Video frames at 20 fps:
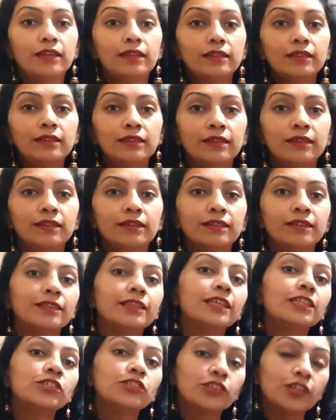in
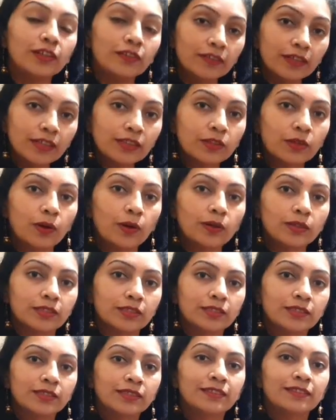the general
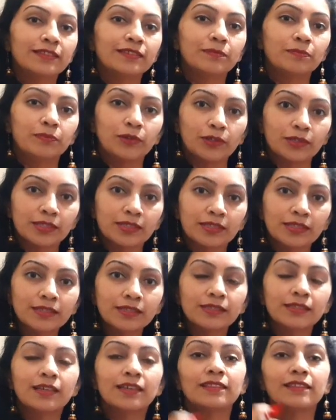thought
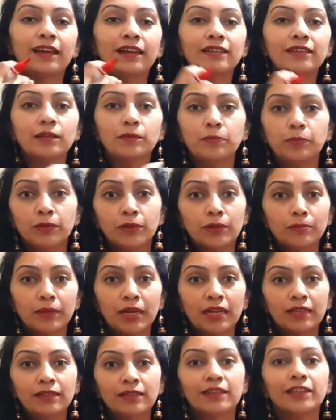process that a poor
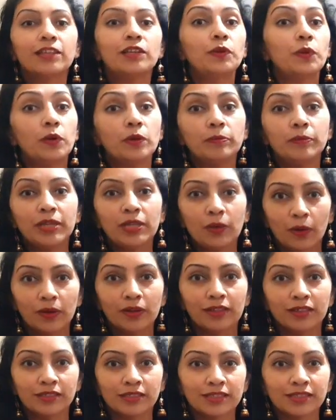man cannot be
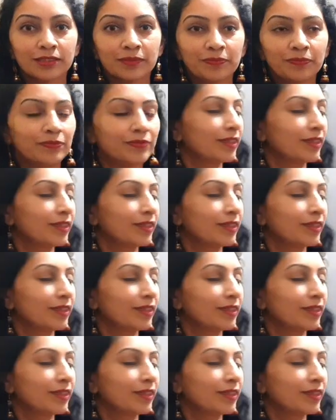honest.